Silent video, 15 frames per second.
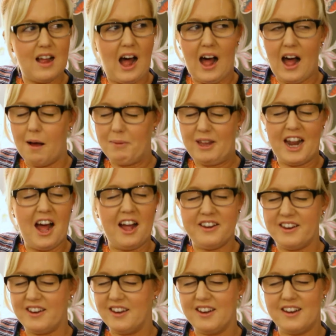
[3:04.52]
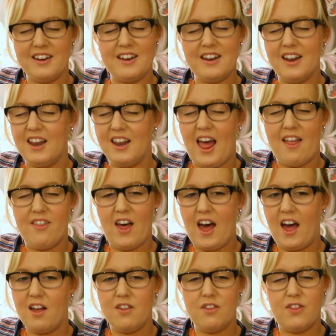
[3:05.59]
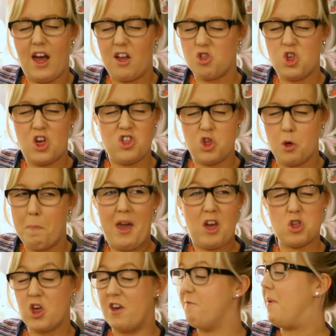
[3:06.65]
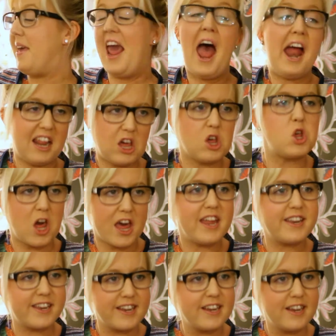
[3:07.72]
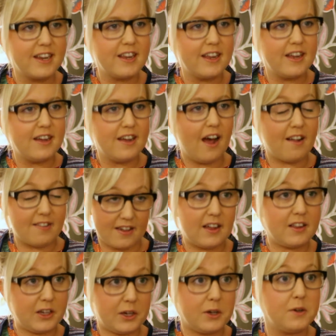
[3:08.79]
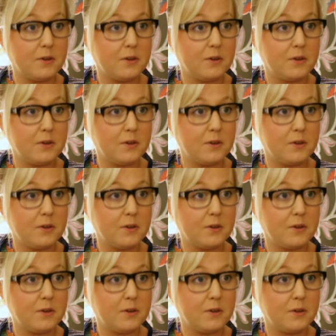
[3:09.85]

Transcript: I mean I didn't let that ginger bitch give me any shit, I'll tell you.